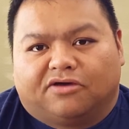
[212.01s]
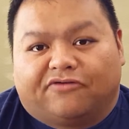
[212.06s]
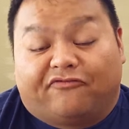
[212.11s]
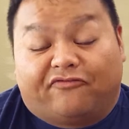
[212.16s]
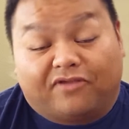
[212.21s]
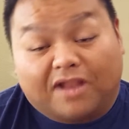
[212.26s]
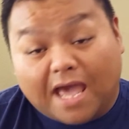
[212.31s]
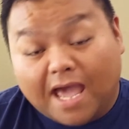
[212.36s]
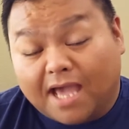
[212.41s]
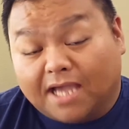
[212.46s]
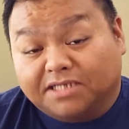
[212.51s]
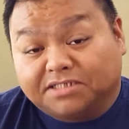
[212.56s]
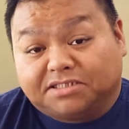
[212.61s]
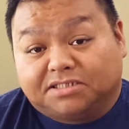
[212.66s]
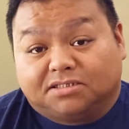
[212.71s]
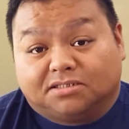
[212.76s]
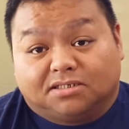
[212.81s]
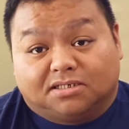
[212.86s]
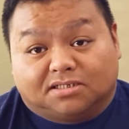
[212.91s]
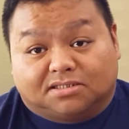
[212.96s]
Flash
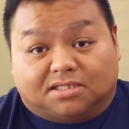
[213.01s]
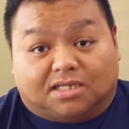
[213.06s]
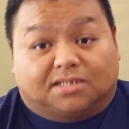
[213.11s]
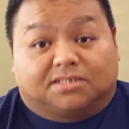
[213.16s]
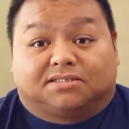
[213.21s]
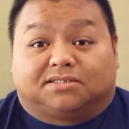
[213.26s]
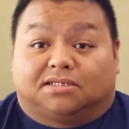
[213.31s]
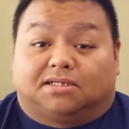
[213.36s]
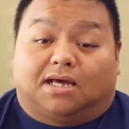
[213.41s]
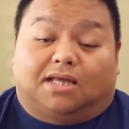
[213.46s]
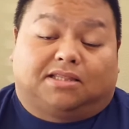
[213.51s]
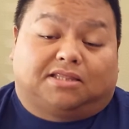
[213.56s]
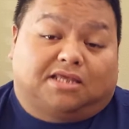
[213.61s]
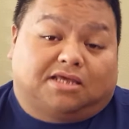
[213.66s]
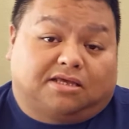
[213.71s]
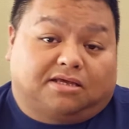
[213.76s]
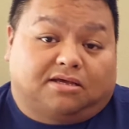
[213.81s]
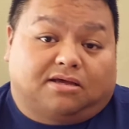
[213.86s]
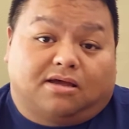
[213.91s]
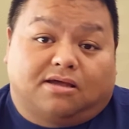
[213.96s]
is, like I said, I
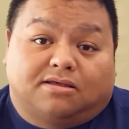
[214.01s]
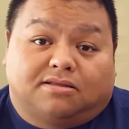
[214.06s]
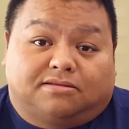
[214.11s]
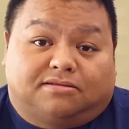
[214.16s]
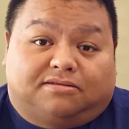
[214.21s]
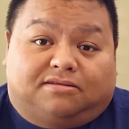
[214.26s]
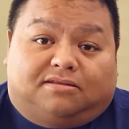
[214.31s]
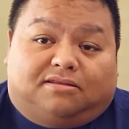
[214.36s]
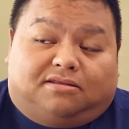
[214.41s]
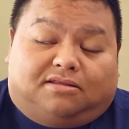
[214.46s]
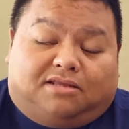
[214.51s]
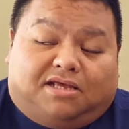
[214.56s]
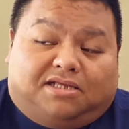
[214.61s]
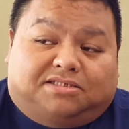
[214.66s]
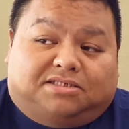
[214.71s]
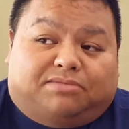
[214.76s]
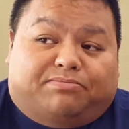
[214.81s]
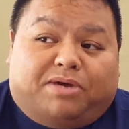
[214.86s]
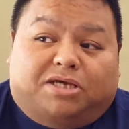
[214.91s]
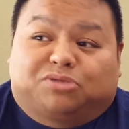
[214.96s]
think
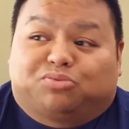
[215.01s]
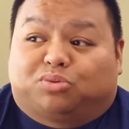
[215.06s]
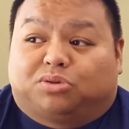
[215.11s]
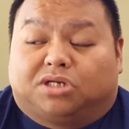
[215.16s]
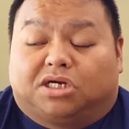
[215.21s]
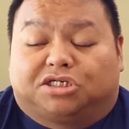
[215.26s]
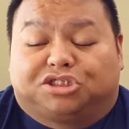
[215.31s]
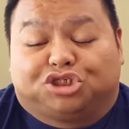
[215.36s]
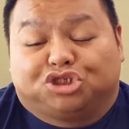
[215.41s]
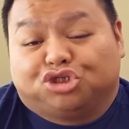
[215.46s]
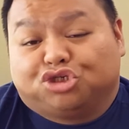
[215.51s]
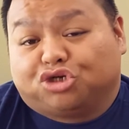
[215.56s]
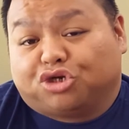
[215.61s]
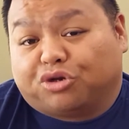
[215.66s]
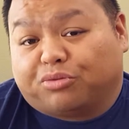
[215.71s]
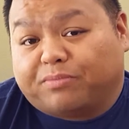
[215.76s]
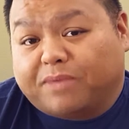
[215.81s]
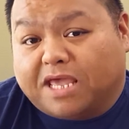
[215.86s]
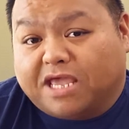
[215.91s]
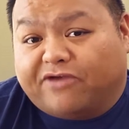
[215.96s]
it's the best production you
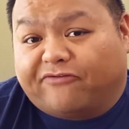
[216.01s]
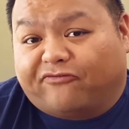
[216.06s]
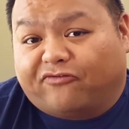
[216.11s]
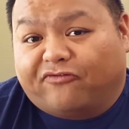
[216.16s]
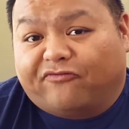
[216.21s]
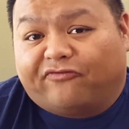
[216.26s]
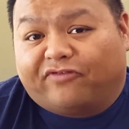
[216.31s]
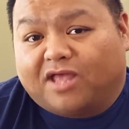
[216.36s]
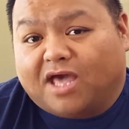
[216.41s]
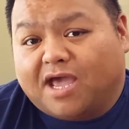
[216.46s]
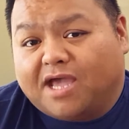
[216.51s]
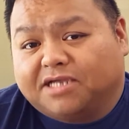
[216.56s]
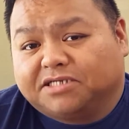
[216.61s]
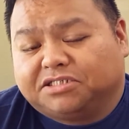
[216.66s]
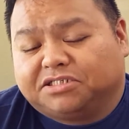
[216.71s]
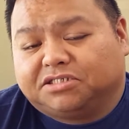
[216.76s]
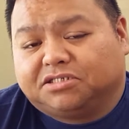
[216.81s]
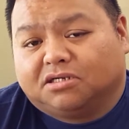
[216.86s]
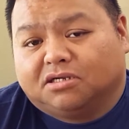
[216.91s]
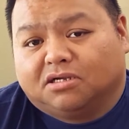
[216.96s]
could make for Flash
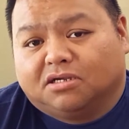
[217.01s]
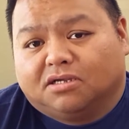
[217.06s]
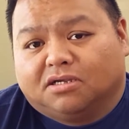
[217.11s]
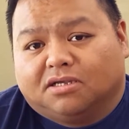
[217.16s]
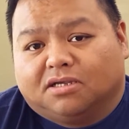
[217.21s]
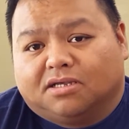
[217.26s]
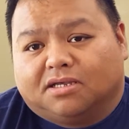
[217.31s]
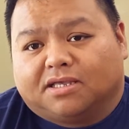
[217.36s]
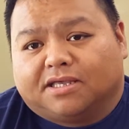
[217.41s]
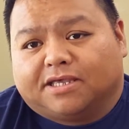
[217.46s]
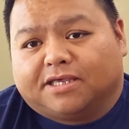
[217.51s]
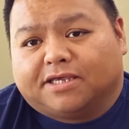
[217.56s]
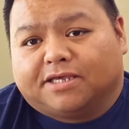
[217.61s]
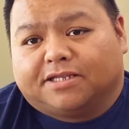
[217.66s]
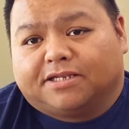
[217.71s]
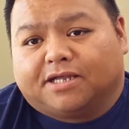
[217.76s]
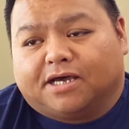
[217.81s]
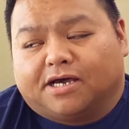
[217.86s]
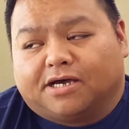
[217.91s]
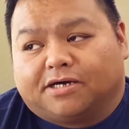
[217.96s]

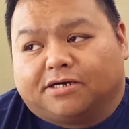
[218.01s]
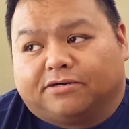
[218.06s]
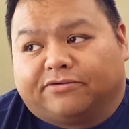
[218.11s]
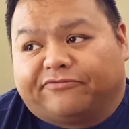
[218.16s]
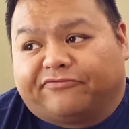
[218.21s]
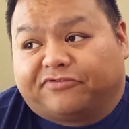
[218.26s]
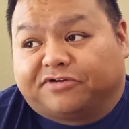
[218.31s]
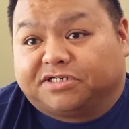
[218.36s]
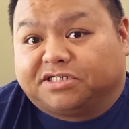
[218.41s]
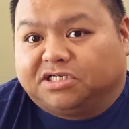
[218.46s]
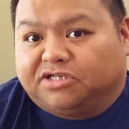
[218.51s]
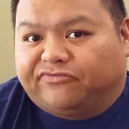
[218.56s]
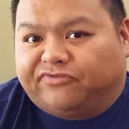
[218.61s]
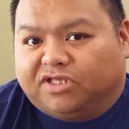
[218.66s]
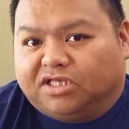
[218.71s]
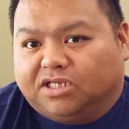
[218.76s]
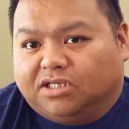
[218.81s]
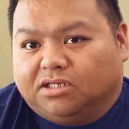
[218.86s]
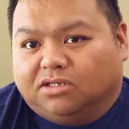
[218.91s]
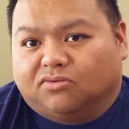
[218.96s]
and um, for T
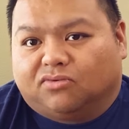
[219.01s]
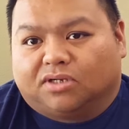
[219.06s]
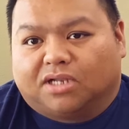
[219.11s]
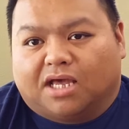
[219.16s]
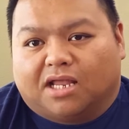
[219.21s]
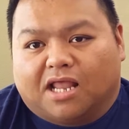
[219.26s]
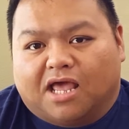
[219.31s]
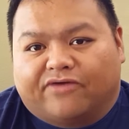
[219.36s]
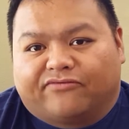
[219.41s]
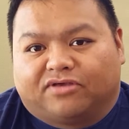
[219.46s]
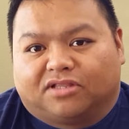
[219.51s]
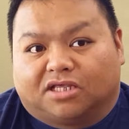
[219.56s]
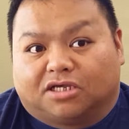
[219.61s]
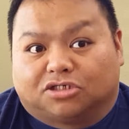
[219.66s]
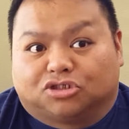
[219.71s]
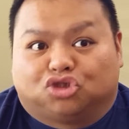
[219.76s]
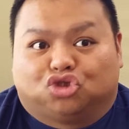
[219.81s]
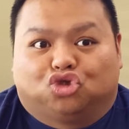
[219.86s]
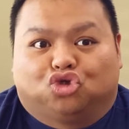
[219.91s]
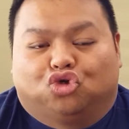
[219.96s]
V. We're not having like
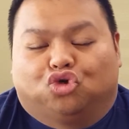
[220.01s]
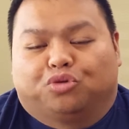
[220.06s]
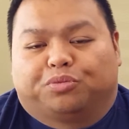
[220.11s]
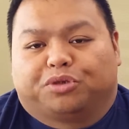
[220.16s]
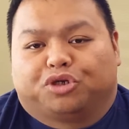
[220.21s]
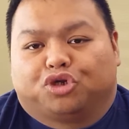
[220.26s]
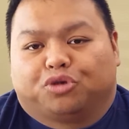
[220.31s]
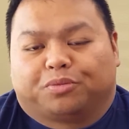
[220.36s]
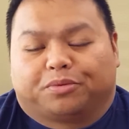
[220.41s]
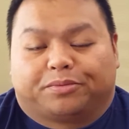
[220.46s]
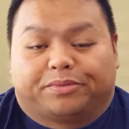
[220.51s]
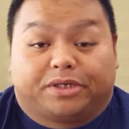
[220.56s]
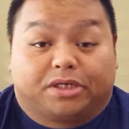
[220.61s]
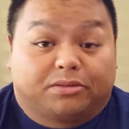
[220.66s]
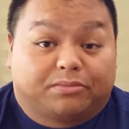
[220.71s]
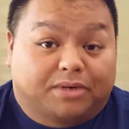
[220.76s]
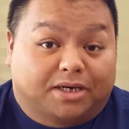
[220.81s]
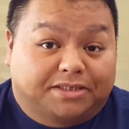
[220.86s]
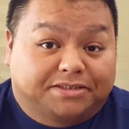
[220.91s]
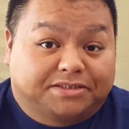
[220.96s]
a super duper
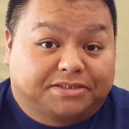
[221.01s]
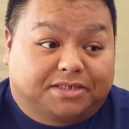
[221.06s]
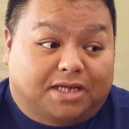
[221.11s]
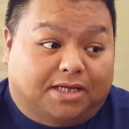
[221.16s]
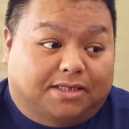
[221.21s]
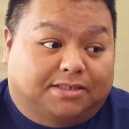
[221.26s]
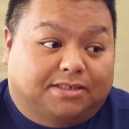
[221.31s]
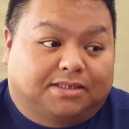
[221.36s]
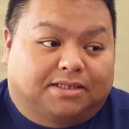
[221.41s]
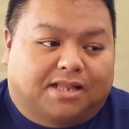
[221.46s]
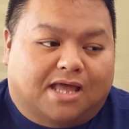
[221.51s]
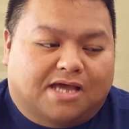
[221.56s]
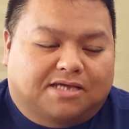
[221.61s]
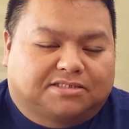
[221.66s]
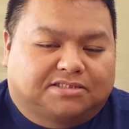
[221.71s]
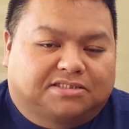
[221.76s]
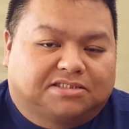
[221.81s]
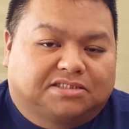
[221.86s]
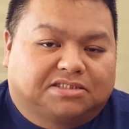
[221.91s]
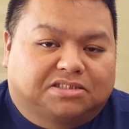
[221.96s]
big budget. I did like
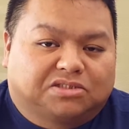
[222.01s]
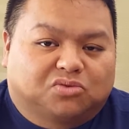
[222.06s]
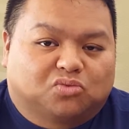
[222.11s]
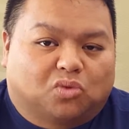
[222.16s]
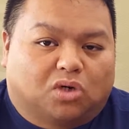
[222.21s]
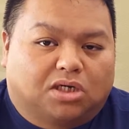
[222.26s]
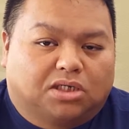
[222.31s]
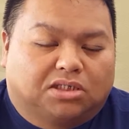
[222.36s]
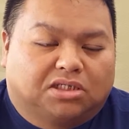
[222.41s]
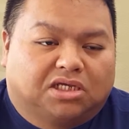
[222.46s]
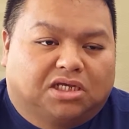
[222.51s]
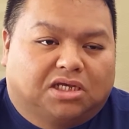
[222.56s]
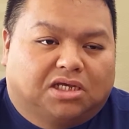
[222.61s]
season one.